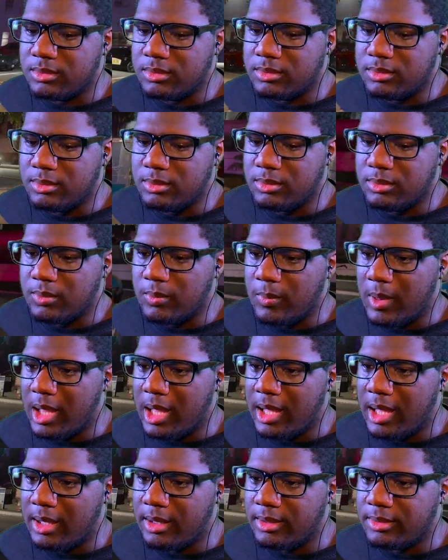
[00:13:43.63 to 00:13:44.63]

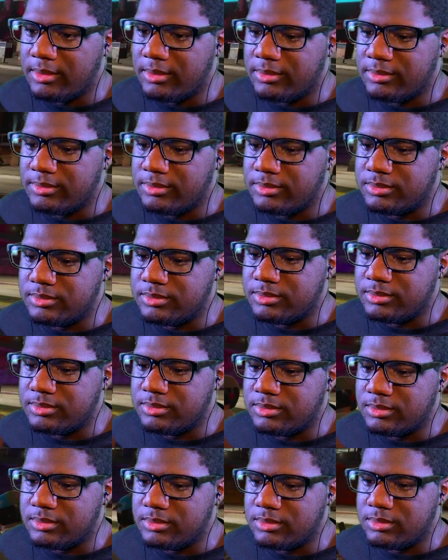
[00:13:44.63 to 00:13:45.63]
Assistance required.
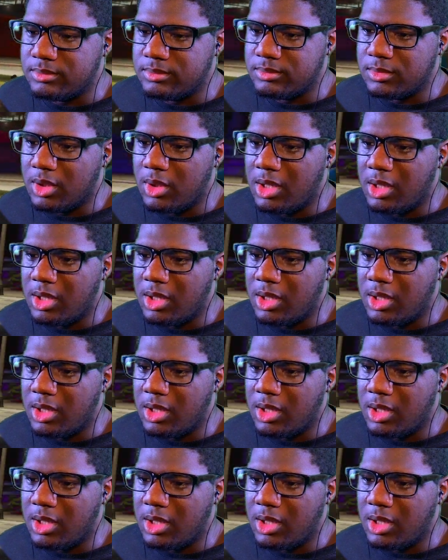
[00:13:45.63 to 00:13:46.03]
Oh,